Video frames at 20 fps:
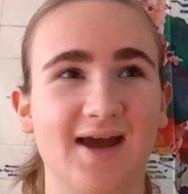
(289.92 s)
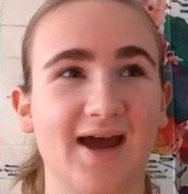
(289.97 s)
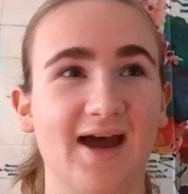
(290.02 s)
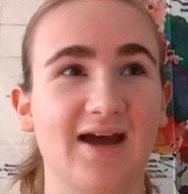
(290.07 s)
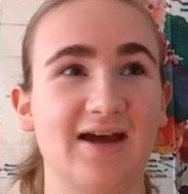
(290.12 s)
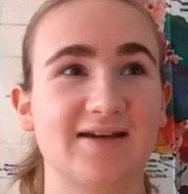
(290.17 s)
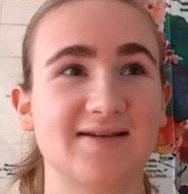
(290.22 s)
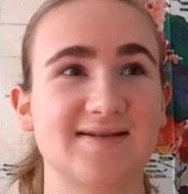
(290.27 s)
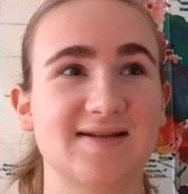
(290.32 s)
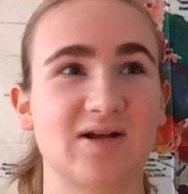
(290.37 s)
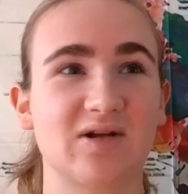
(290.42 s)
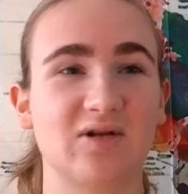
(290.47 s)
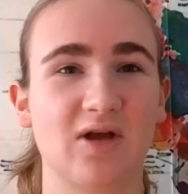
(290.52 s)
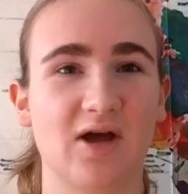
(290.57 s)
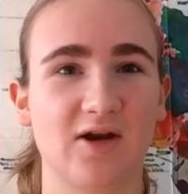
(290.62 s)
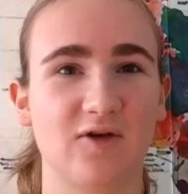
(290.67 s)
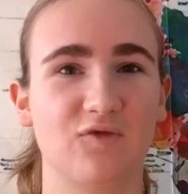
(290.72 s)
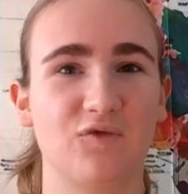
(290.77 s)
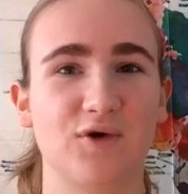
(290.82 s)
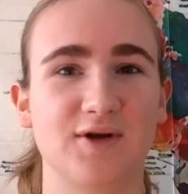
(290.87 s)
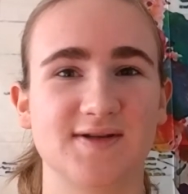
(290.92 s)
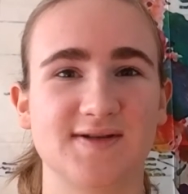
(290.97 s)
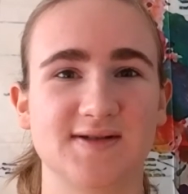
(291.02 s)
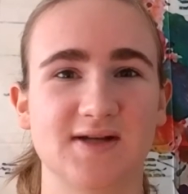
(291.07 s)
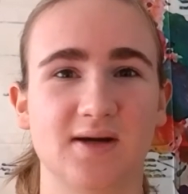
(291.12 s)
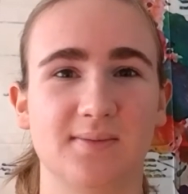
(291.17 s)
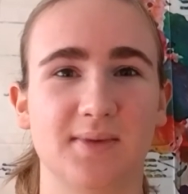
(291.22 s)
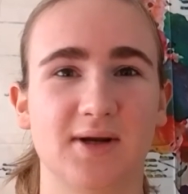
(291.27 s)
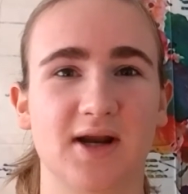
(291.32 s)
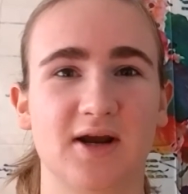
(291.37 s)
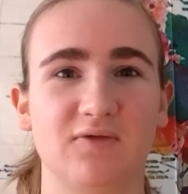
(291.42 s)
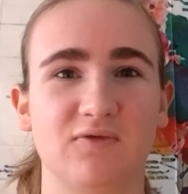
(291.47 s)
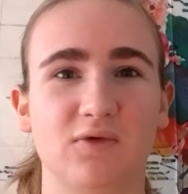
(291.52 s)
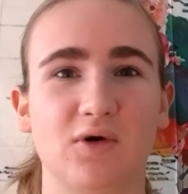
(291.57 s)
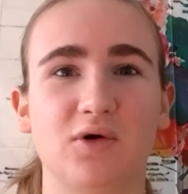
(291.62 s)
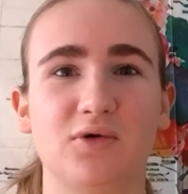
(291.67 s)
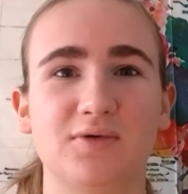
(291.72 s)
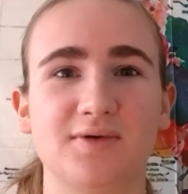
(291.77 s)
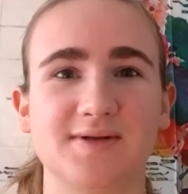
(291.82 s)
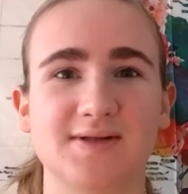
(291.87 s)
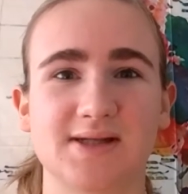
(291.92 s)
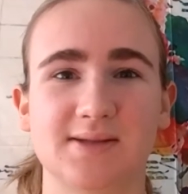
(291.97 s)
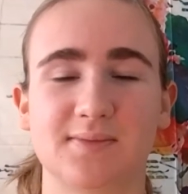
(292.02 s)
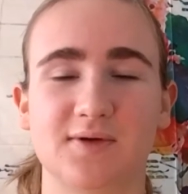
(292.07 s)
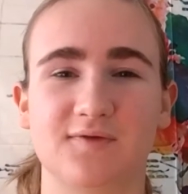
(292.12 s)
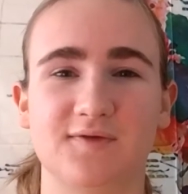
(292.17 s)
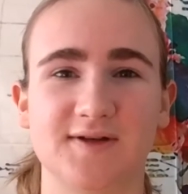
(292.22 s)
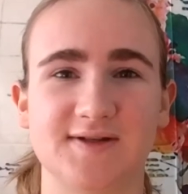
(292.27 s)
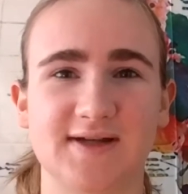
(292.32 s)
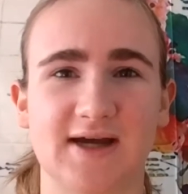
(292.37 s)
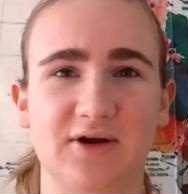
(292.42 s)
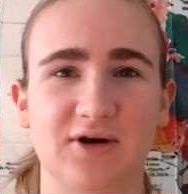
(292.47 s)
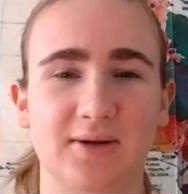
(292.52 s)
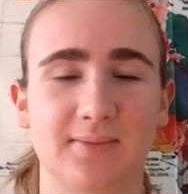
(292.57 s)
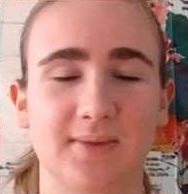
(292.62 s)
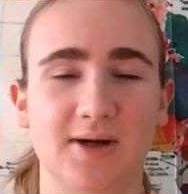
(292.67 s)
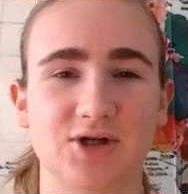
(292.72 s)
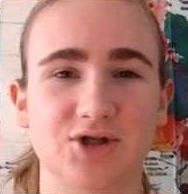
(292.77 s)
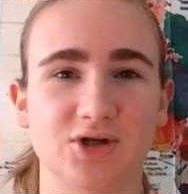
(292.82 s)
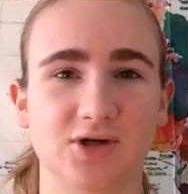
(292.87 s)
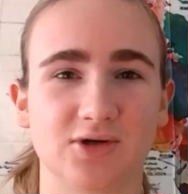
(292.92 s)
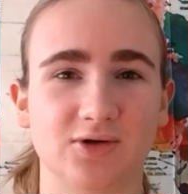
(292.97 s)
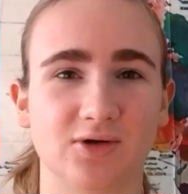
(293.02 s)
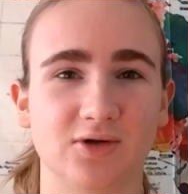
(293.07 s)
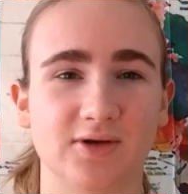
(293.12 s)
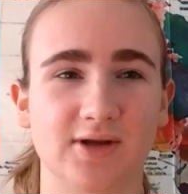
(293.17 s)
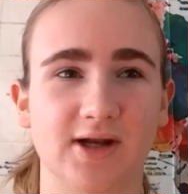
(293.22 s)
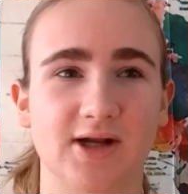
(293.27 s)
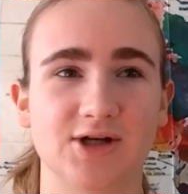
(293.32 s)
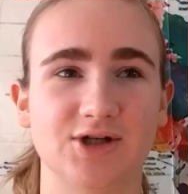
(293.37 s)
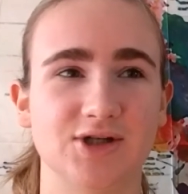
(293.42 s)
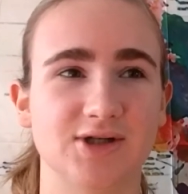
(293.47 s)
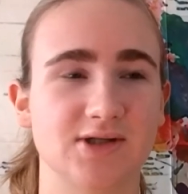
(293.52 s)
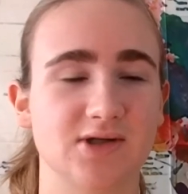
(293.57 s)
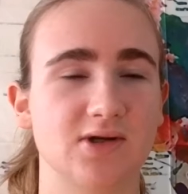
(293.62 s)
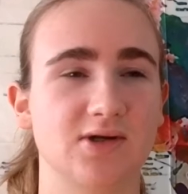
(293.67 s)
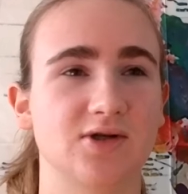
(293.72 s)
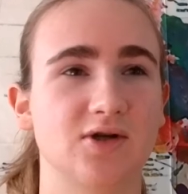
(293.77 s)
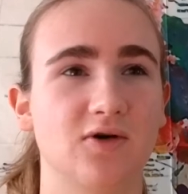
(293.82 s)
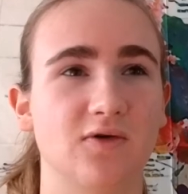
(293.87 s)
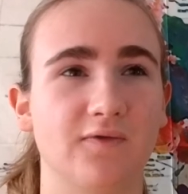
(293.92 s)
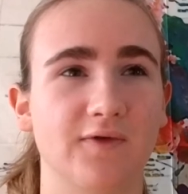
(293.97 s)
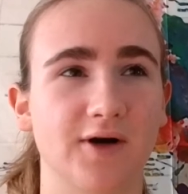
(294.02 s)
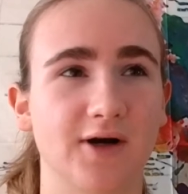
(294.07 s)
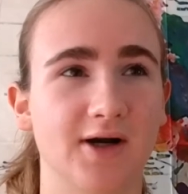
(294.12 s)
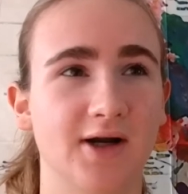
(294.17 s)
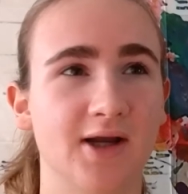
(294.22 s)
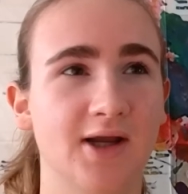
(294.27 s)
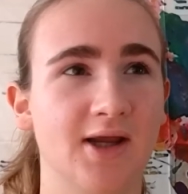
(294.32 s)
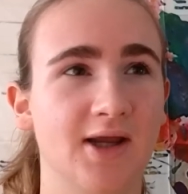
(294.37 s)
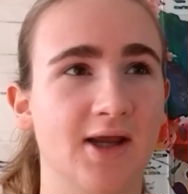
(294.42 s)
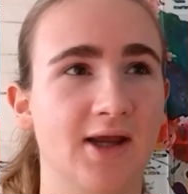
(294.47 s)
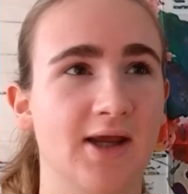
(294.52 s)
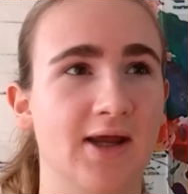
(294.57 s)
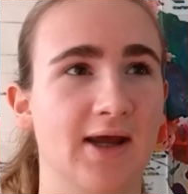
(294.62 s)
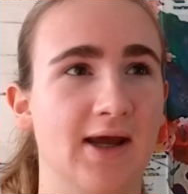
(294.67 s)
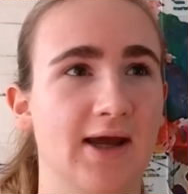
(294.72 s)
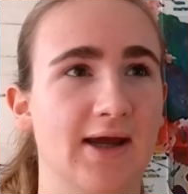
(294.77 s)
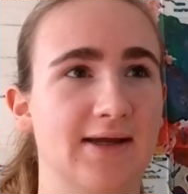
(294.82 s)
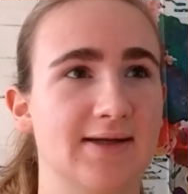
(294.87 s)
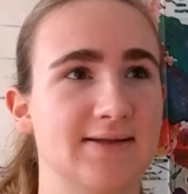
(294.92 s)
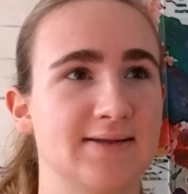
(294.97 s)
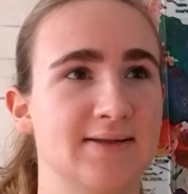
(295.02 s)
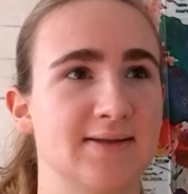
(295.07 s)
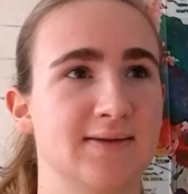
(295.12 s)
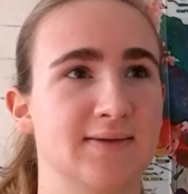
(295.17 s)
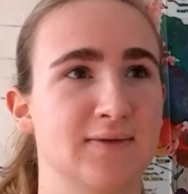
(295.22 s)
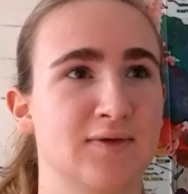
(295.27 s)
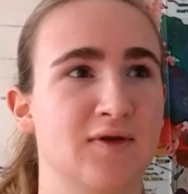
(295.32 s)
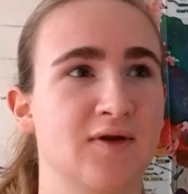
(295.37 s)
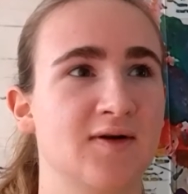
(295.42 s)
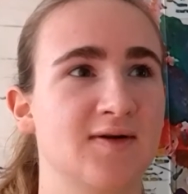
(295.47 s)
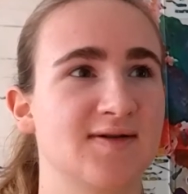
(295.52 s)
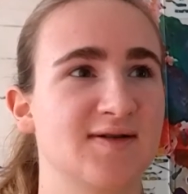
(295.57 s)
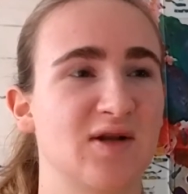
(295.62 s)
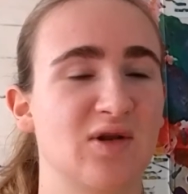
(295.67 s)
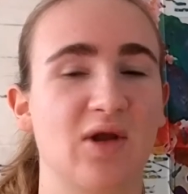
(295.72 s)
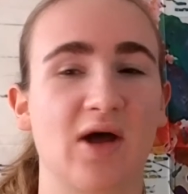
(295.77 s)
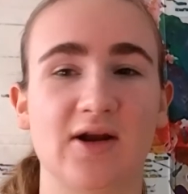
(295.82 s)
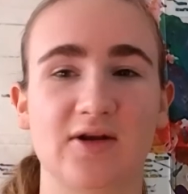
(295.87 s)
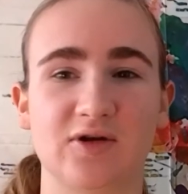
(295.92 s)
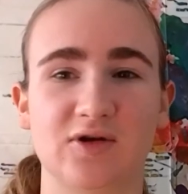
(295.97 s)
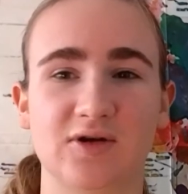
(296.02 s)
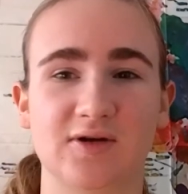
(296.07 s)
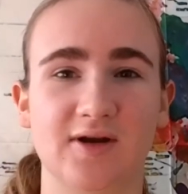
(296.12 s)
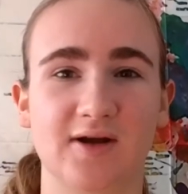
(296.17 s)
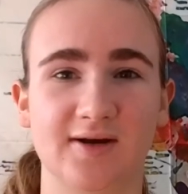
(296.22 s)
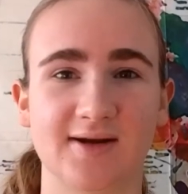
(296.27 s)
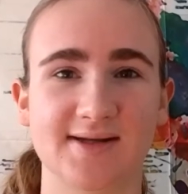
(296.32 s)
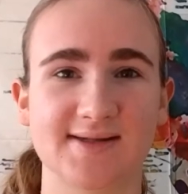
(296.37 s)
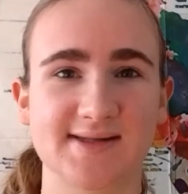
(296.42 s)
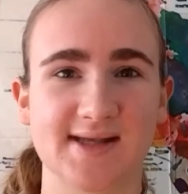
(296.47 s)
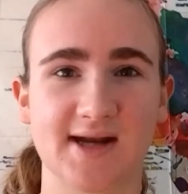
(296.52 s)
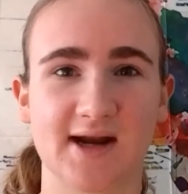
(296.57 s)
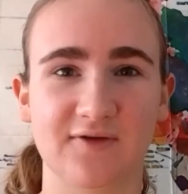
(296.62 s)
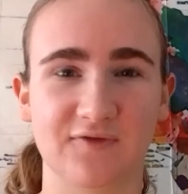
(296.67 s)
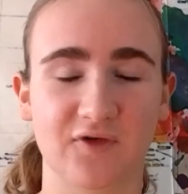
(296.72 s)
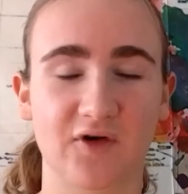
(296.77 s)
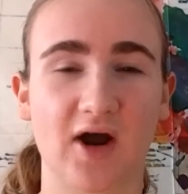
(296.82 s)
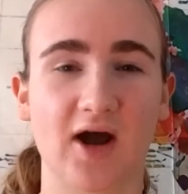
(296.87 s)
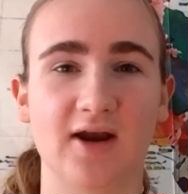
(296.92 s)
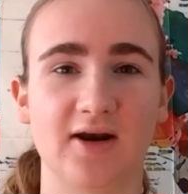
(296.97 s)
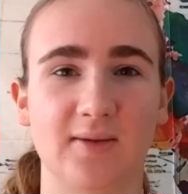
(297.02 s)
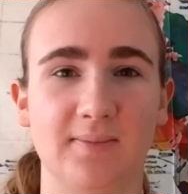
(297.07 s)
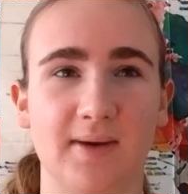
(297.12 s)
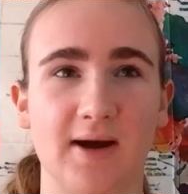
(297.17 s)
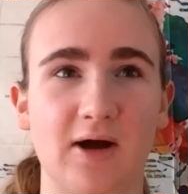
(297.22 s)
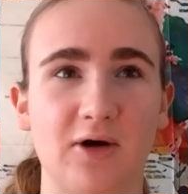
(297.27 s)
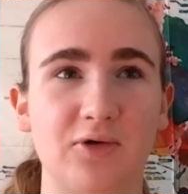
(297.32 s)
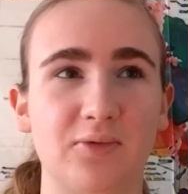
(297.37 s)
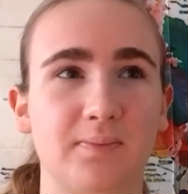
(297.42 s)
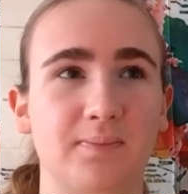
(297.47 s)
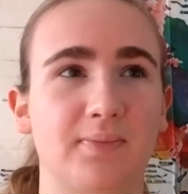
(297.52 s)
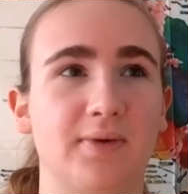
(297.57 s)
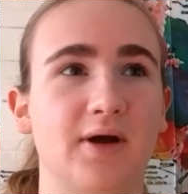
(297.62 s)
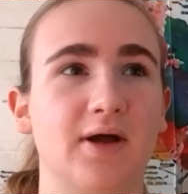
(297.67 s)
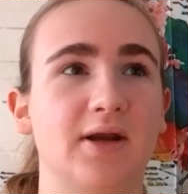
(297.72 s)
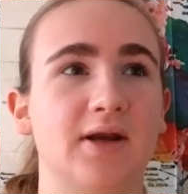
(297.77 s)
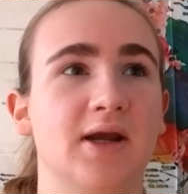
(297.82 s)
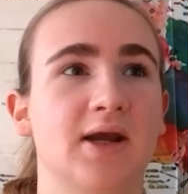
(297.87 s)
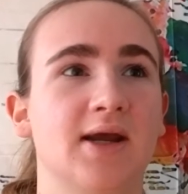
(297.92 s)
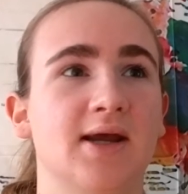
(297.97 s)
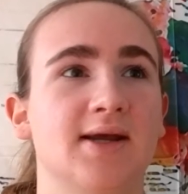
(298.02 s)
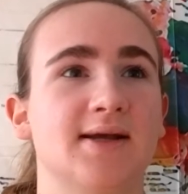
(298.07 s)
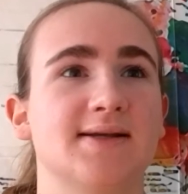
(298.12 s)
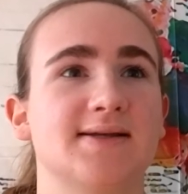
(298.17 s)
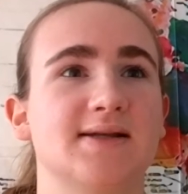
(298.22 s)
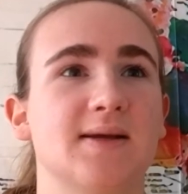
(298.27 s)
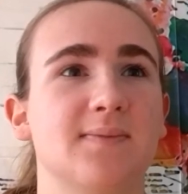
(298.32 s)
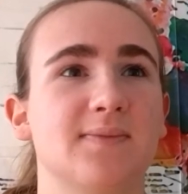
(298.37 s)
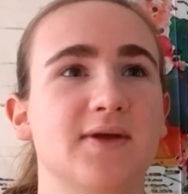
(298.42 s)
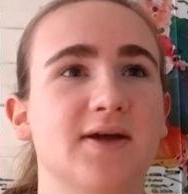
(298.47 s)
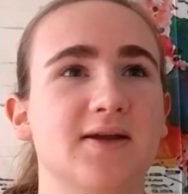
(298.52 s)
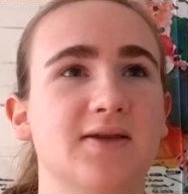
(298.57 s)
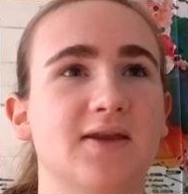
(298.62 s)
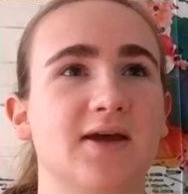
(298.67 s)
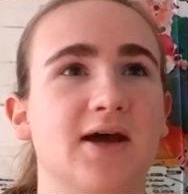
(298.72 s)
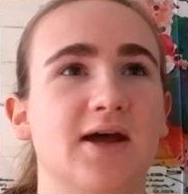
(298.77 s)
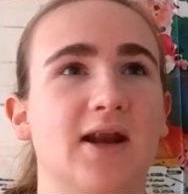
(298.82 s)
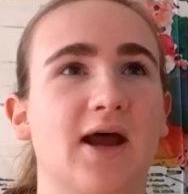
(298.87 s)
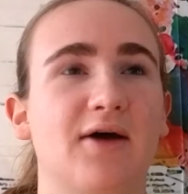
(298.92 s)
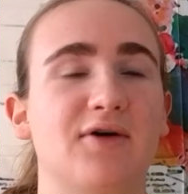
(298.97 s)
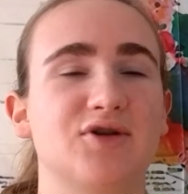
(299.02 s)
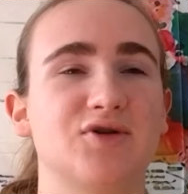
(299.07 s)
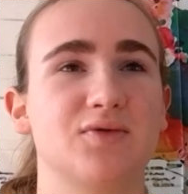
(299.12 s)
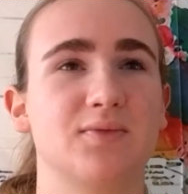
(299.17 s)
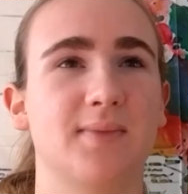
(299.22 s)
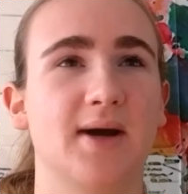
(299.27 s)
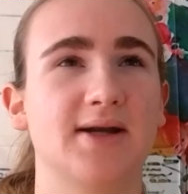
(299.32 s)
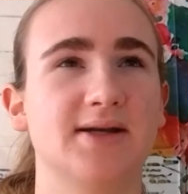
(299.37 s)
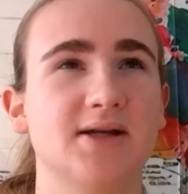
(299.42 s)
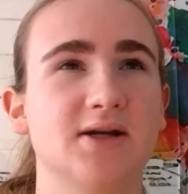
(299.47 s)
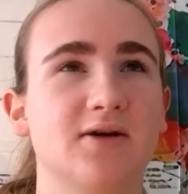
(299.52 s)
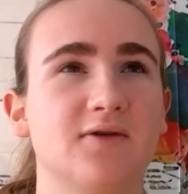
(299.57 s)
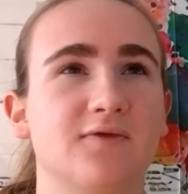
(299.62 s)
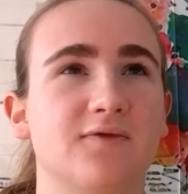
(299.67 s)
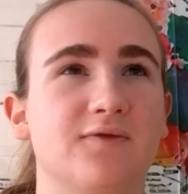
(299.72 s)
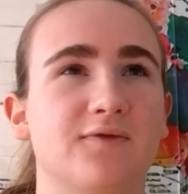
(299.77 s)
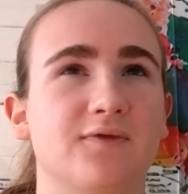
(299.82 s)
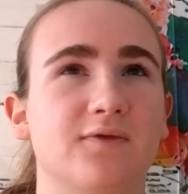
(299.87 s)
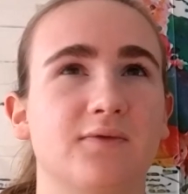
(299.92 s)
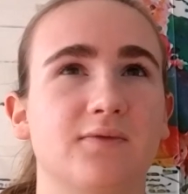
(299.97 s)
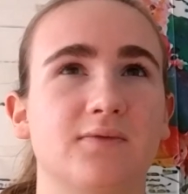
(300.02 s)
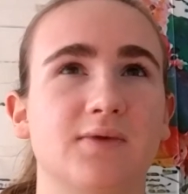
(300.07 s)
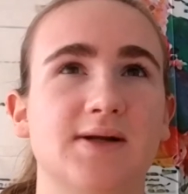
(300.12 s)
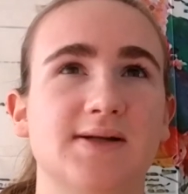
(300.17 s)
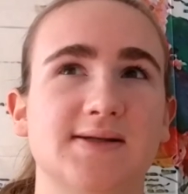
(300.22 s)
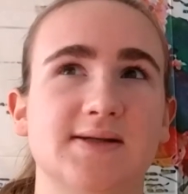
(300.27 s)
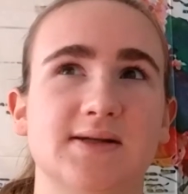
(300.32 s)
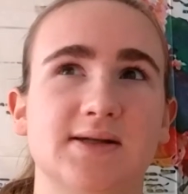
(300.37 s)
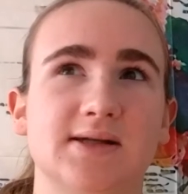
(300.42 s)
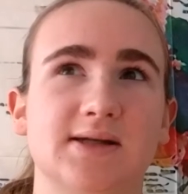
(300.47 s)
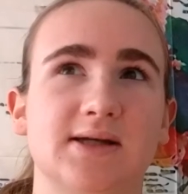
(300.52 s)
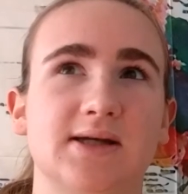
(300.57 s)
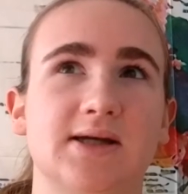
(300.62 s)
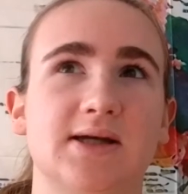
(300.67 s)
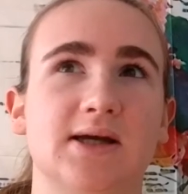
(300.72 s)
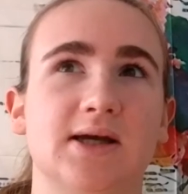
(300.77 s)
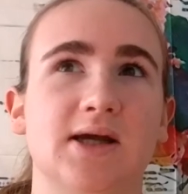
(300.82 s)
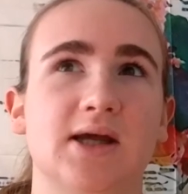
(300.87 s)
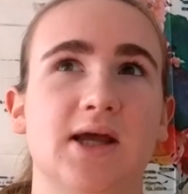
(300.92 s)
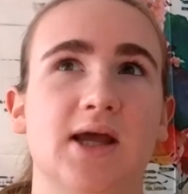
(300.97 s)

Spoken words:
has a lot of wisdom, and I wrote some of it down in my journal that I just looked over, and there's a lot of good nuggets that I've forgotten about, but something that I was reminded of recently